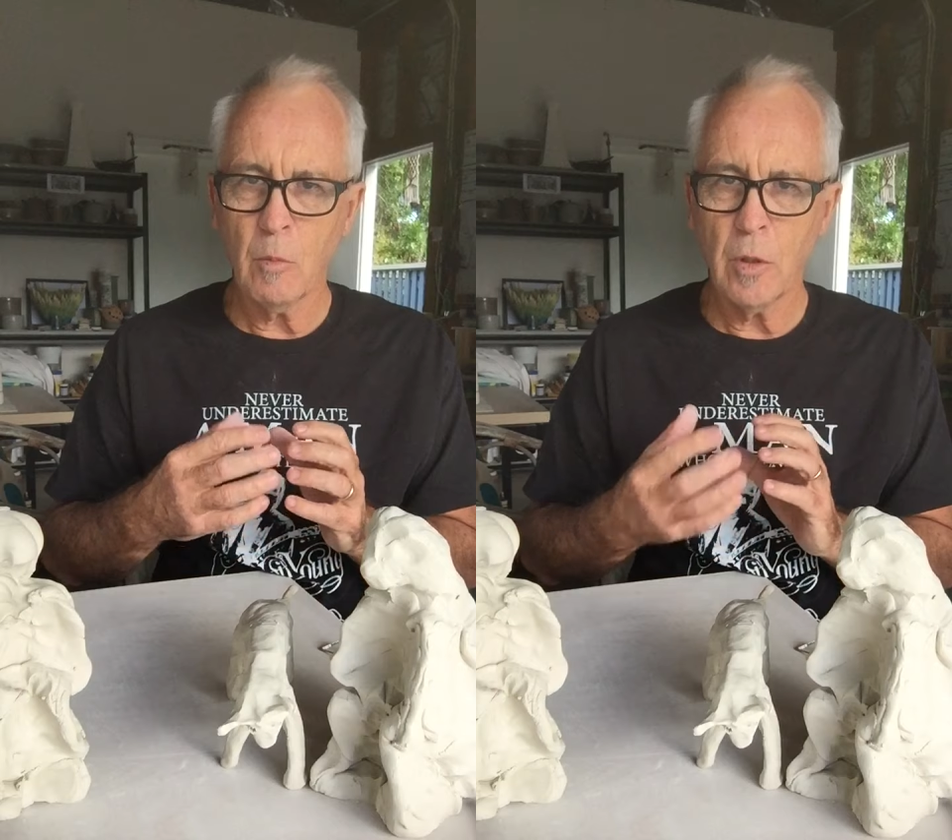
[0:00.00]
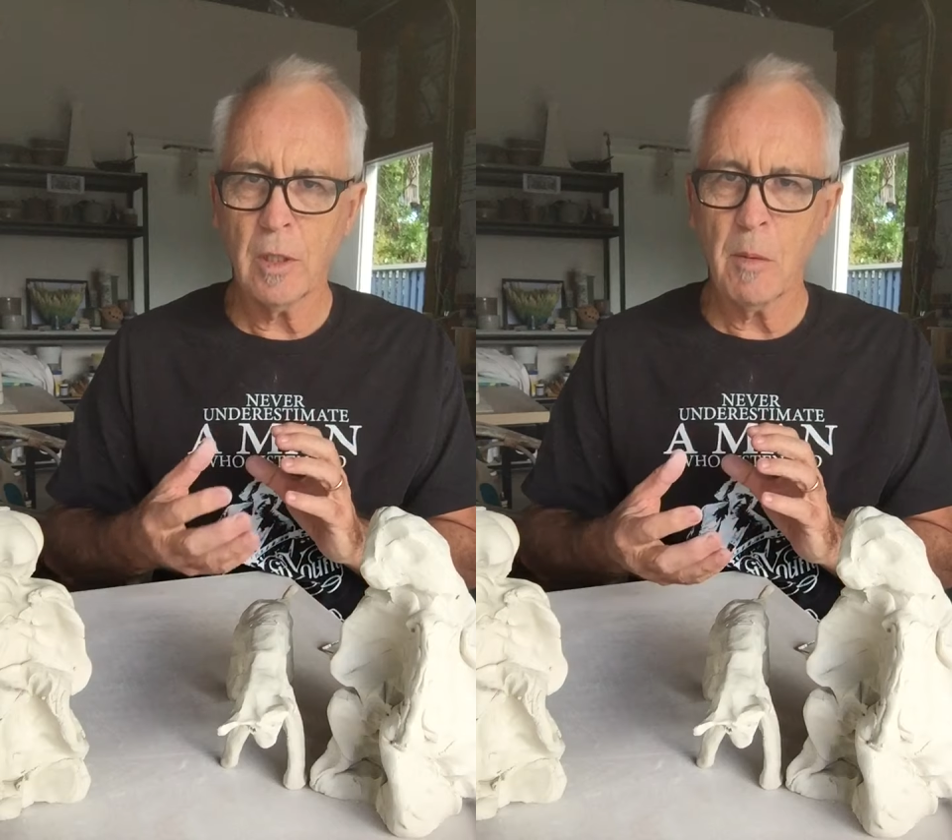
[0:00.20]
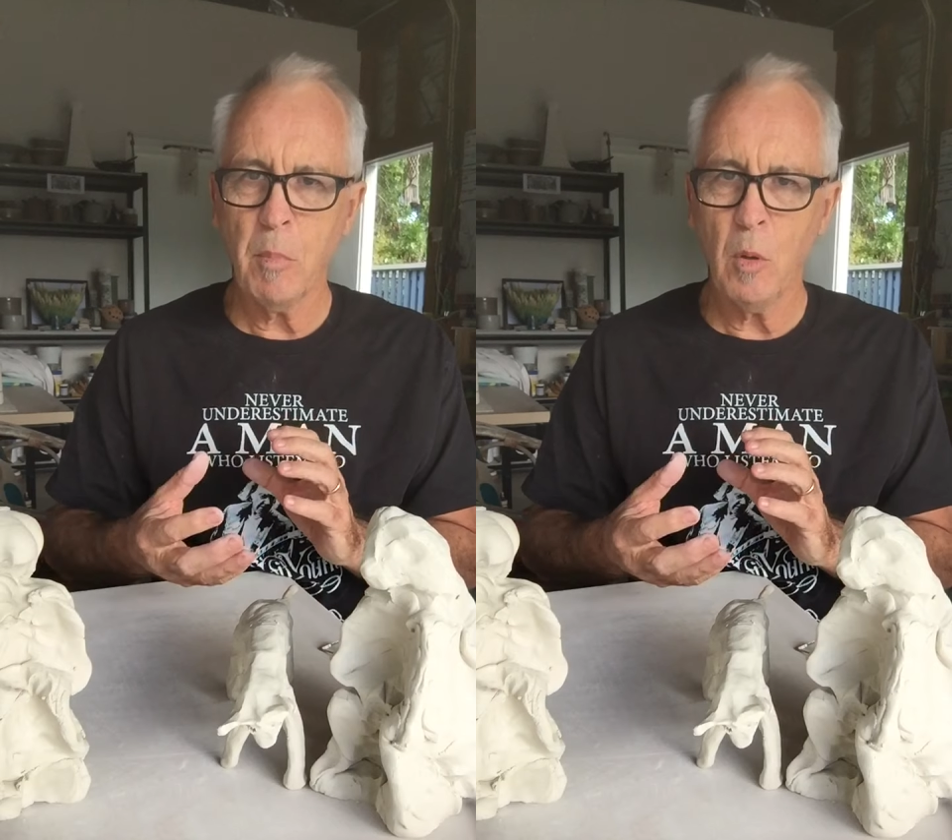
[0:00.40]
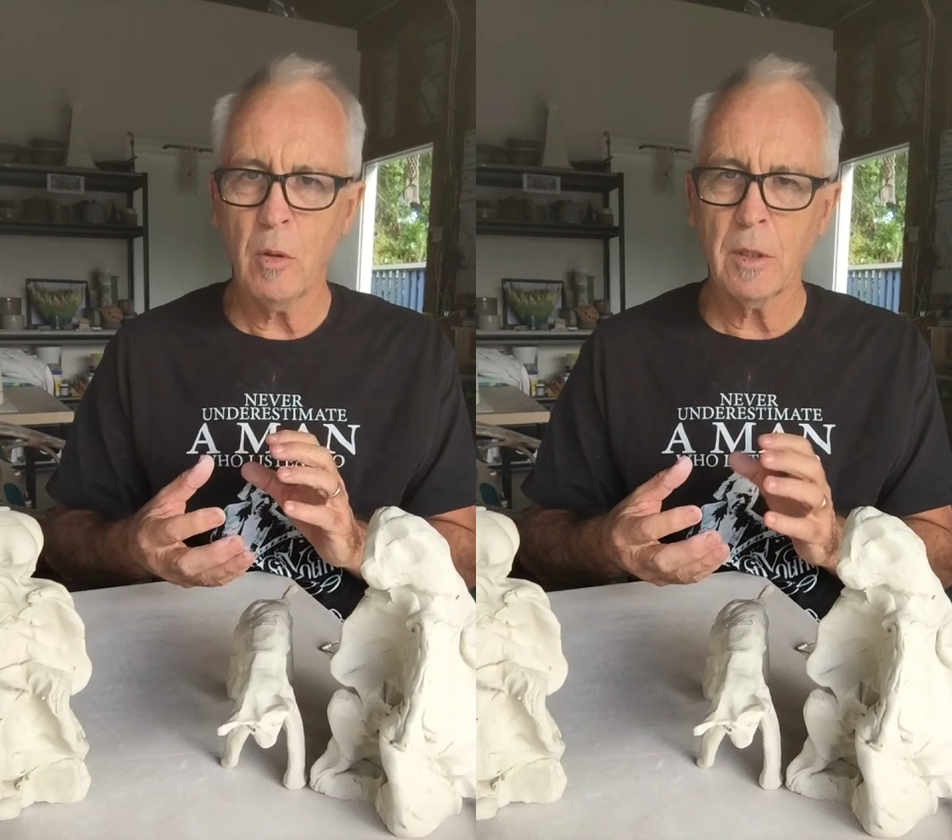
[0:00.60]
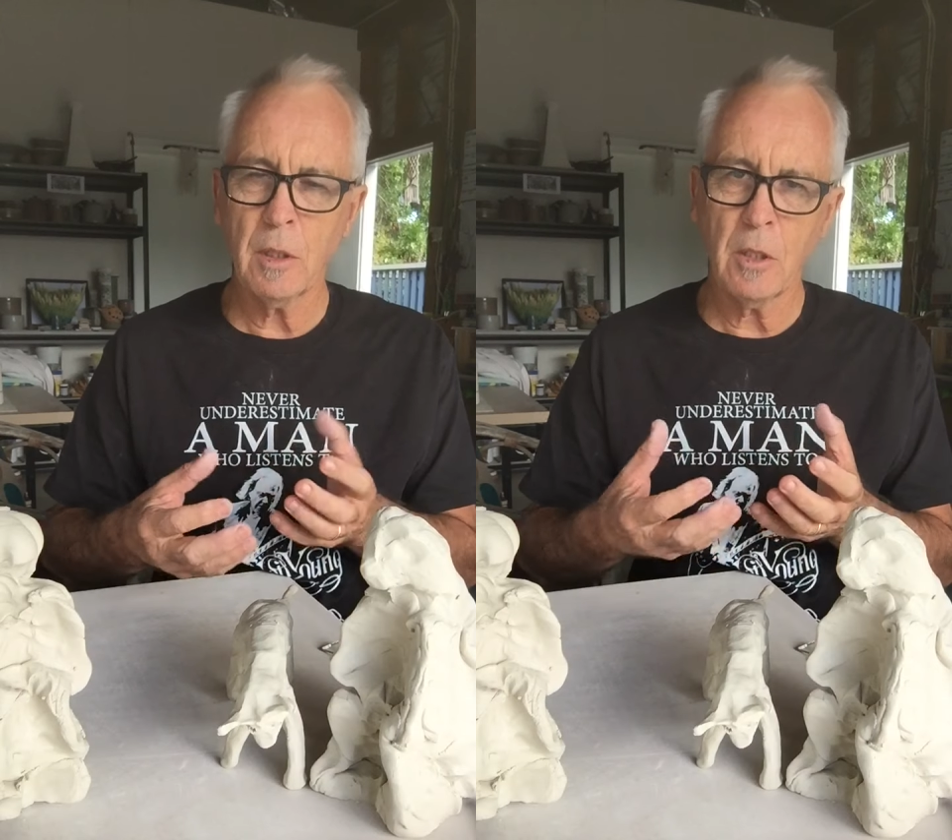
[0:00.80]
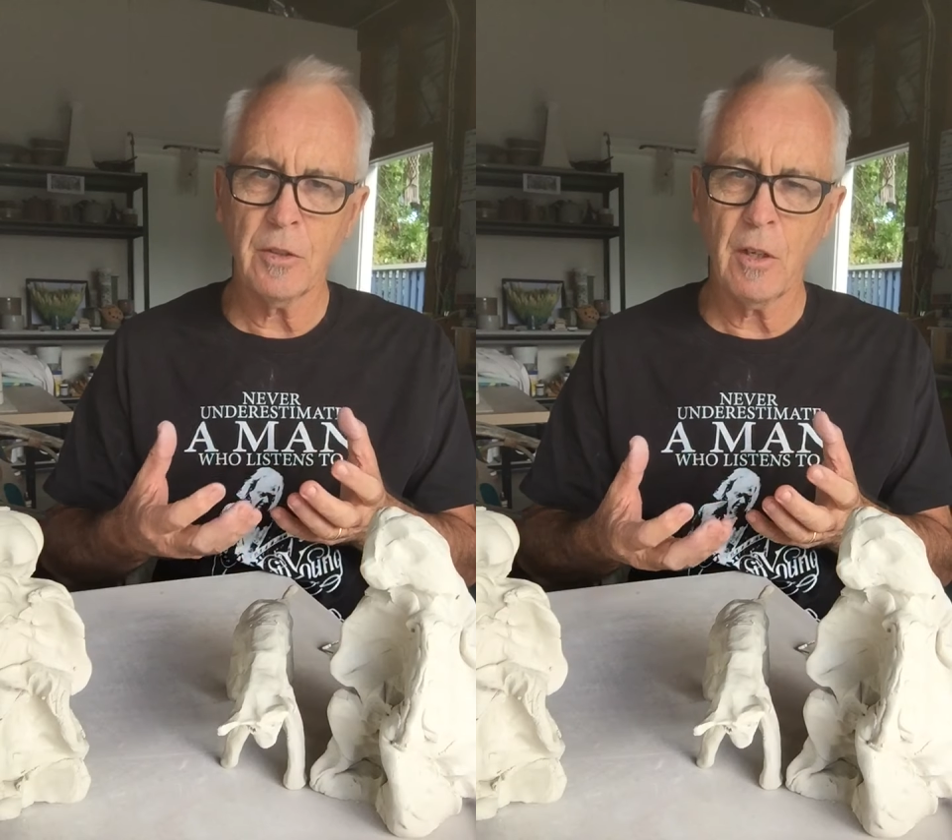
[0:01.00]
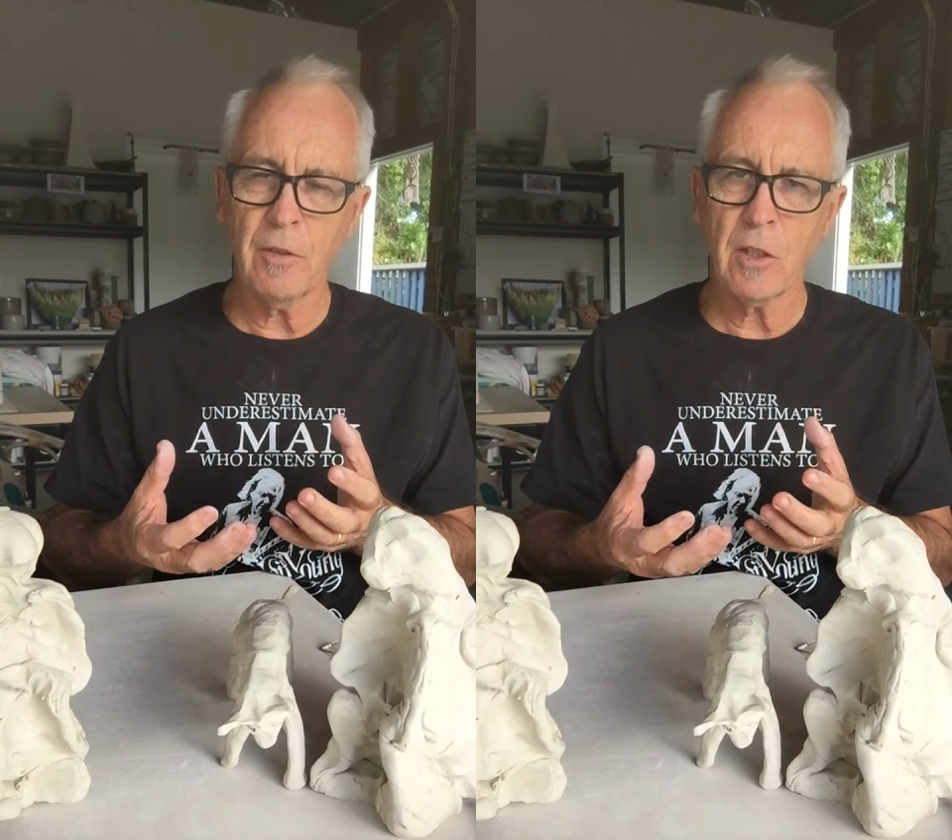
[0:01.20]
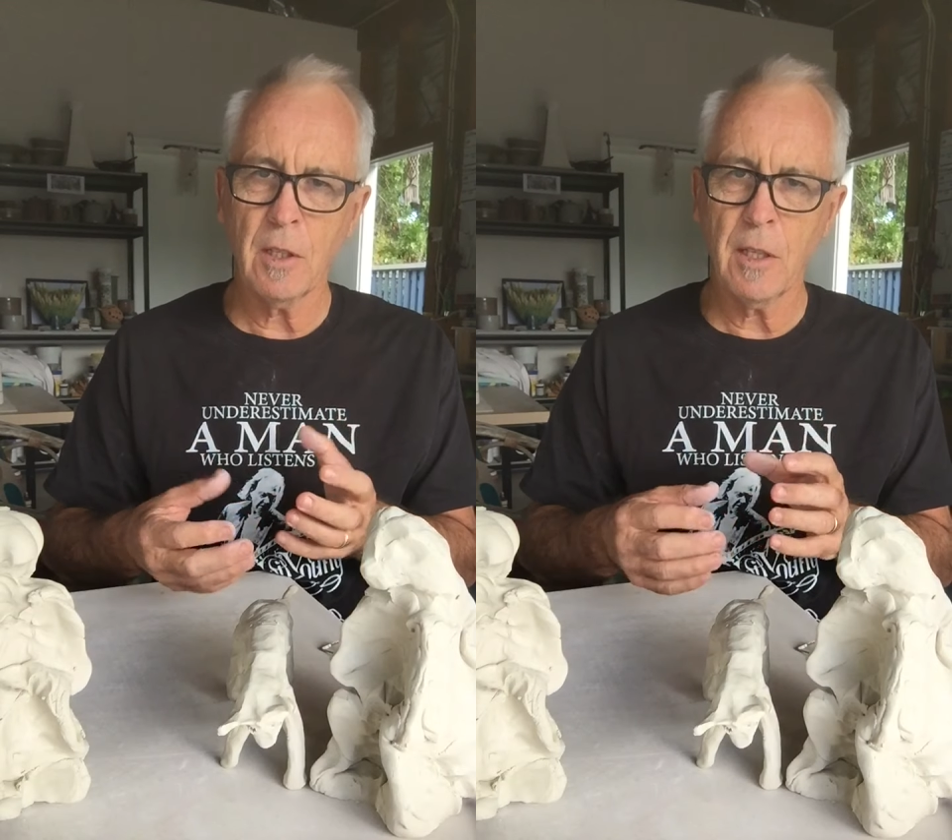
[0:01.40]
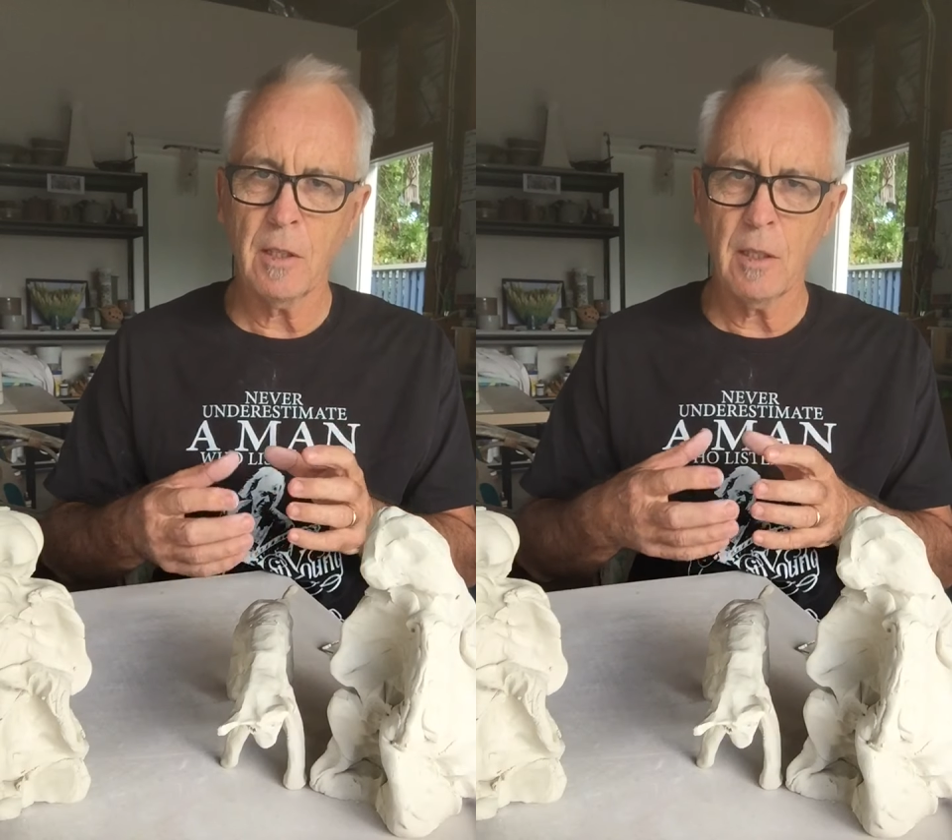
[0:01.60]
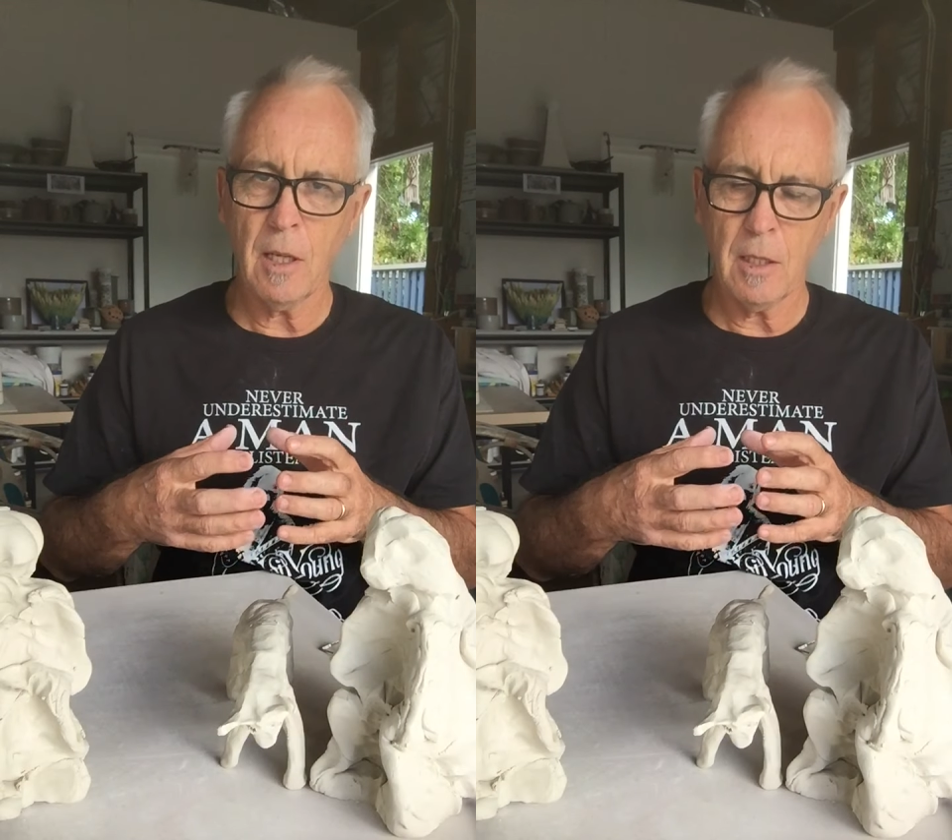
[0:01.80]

Really important, because obviously